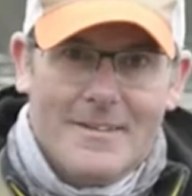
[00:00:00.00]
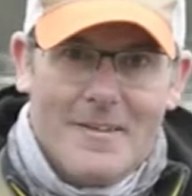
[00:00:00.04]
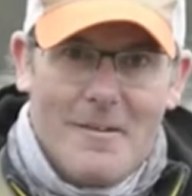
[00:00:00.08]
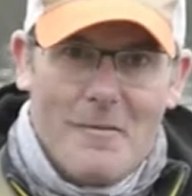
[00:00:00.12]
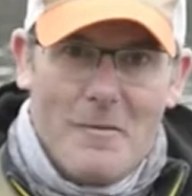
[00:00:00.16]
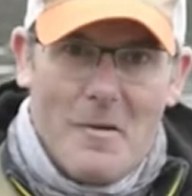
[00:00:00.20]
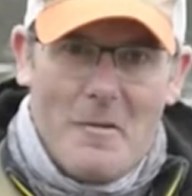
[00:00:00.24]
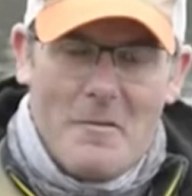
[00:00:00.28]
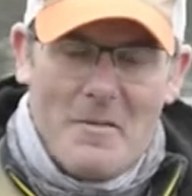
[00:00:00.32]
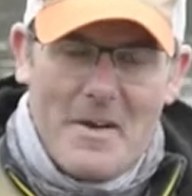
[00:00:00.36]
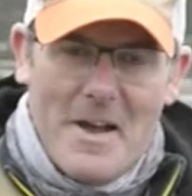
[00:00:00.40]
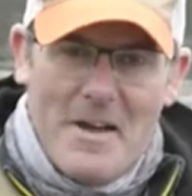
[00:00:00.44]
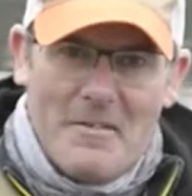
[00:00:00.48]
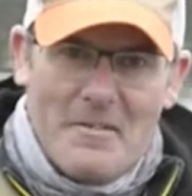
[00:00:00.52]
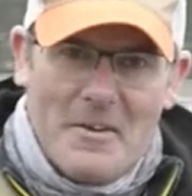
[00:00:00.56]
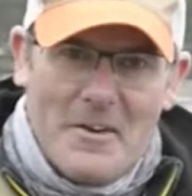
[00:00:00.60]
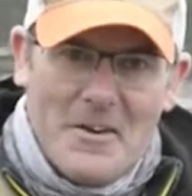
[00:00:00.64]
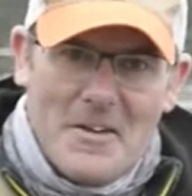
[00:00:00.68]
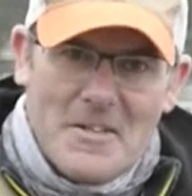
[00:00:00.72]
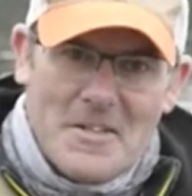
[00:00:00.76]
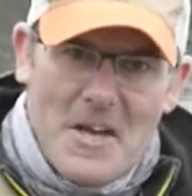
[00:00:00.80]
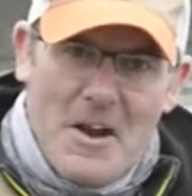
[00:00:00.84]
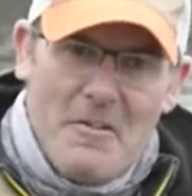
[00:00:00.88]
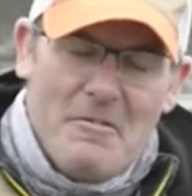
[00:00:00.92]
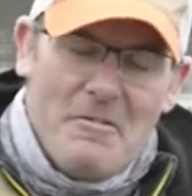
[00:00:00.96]
Well, what we have
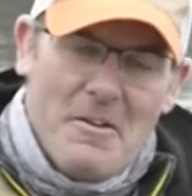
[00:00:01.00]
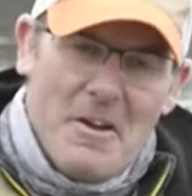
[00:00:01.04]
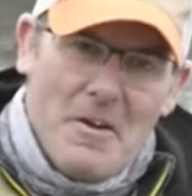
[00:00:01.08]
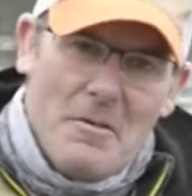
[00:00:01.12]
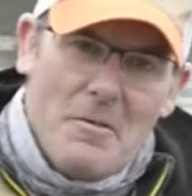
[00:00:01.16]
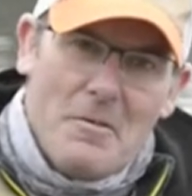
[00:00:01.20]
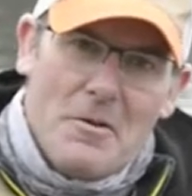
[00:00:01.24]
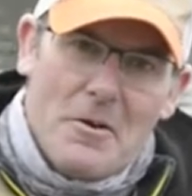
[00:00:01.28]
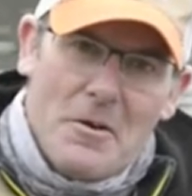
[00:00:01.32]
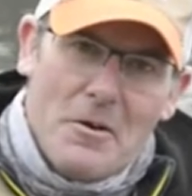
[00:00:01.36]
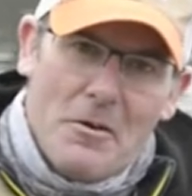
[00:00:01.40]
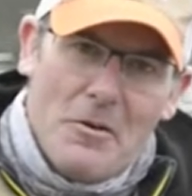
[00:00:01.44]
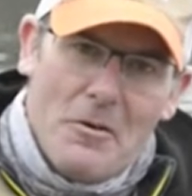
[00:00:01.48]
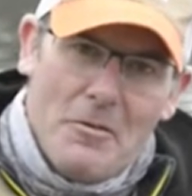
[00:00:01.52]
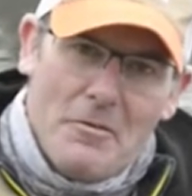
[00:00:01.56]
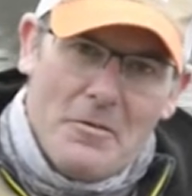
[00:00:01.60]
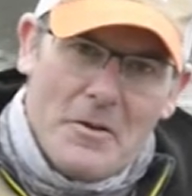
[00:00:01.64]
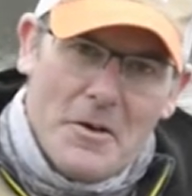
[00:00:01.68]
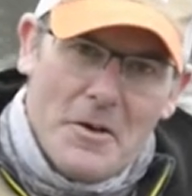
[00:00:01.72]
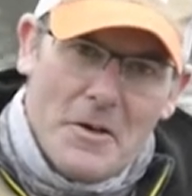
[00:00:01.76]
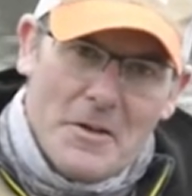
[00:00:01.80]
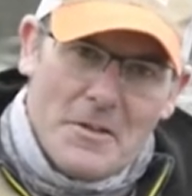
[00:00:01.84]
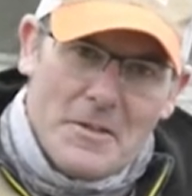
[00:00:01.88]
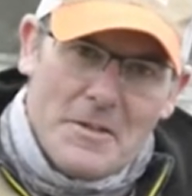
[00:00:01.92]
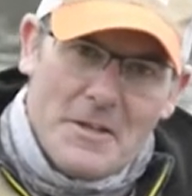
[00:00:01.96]
here is our new
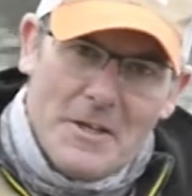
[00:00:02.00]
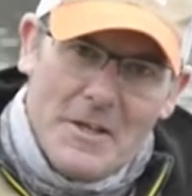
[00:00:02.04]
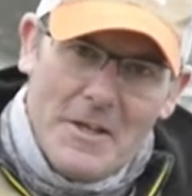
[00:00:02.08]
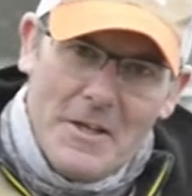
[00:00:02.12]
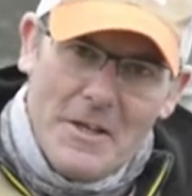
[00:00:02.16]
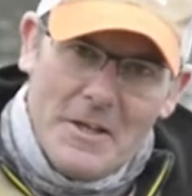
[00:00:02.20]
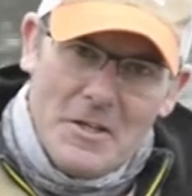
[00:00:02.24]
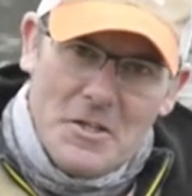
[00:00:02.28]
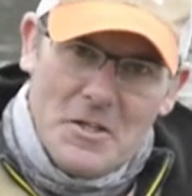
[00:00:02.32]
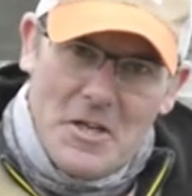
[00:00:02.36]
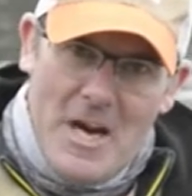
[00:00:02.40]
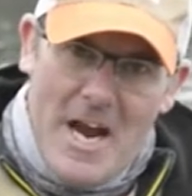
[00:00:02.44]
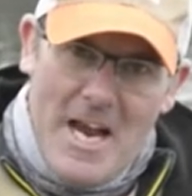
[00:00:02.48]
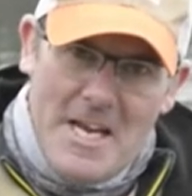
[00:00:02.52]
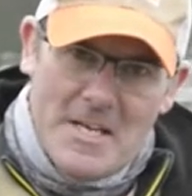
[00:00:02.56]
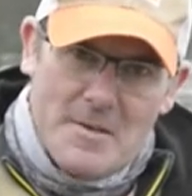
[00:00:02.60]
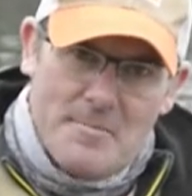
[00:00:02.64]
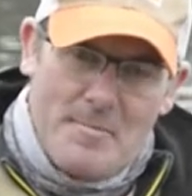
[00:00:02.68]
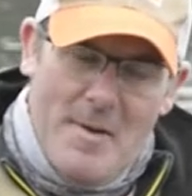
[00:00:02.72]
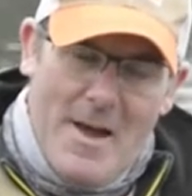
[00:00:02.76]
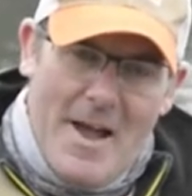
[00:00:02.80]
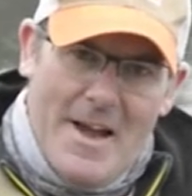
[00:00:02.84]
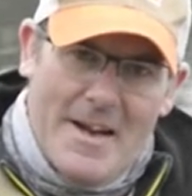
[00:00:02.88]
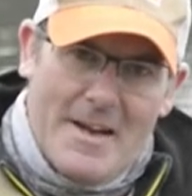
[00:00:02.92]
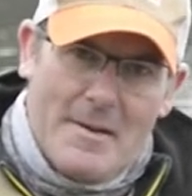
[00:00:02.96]
covert
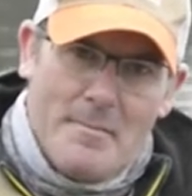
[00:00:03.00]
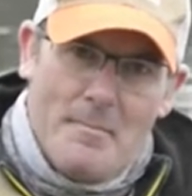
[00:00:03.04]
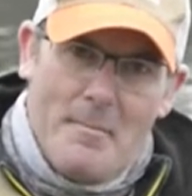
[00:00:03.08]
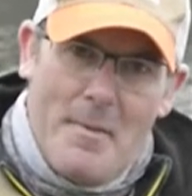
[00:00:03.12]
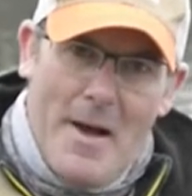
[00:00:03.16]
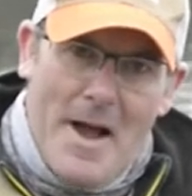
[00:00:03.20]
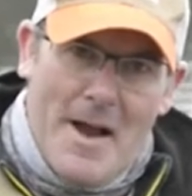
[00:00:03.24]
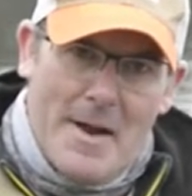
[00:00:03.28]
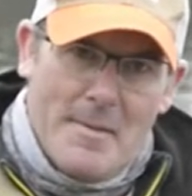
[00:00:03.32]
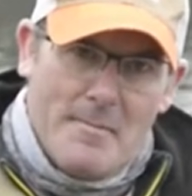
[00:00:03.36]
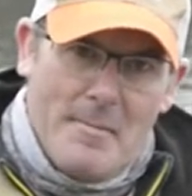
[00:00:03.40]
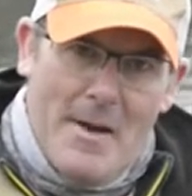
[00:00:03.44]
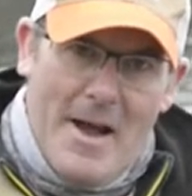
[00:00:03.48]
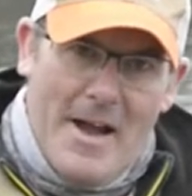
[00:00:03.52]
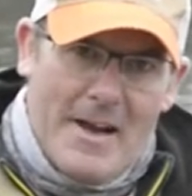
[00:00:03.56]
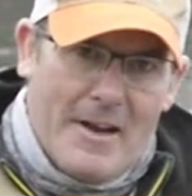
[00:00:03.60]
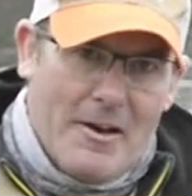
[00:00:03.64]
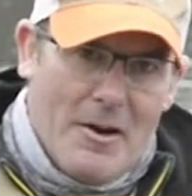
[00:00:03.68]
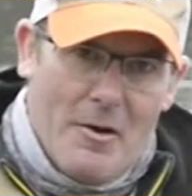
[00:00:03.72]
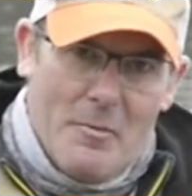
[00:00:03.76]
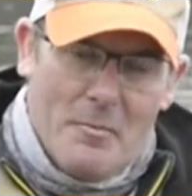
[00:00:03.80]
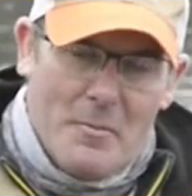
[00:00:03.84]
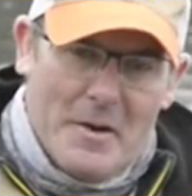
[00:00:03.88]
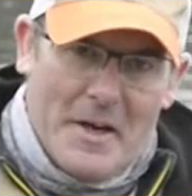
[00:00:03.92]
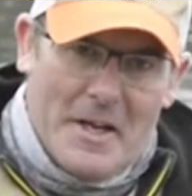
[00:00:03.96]
chest pack backpack
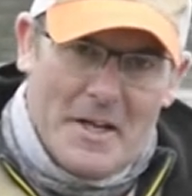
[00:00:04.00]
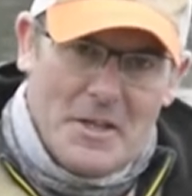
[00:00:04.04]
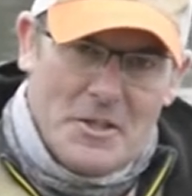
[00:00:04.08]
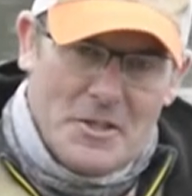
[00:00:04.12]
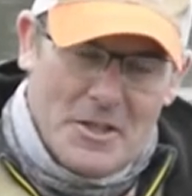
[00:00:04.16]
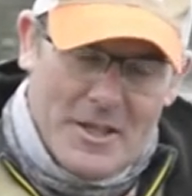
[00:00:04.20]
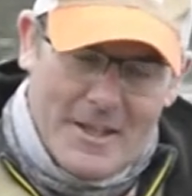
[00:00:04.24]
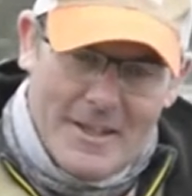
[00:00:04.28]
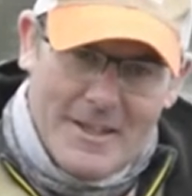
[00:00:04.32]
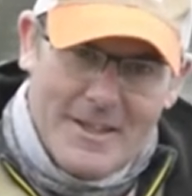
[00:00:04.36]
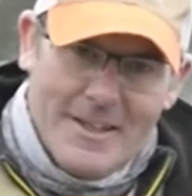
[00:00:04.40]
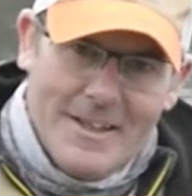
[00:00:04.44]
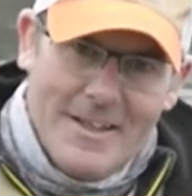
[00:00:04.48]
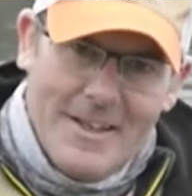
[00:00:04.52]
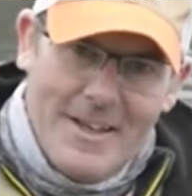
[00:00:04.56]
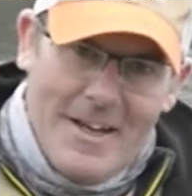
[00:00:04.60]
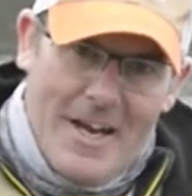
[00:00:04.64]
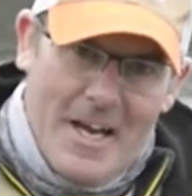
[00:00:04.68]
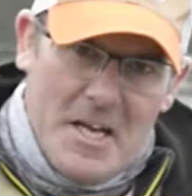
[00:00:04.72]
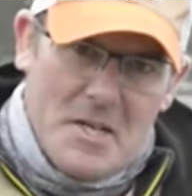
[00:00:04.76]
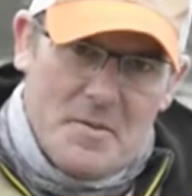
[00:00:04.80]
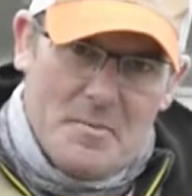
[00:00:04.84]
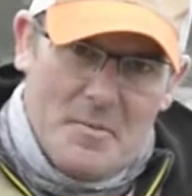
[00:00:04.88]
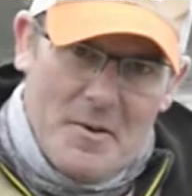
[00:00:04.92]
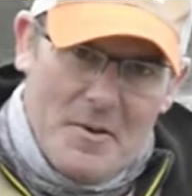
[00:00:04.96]
combination.
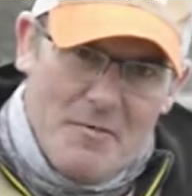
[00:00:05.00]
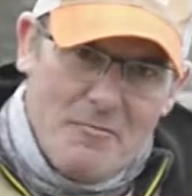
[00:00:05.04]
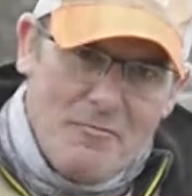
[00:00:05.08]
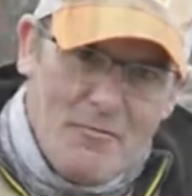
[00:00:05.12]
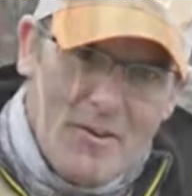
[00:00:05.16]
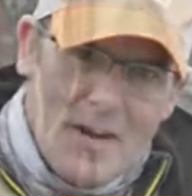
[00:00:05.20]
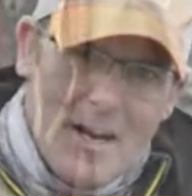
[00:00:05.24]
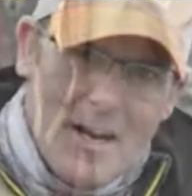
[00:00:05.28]
It's been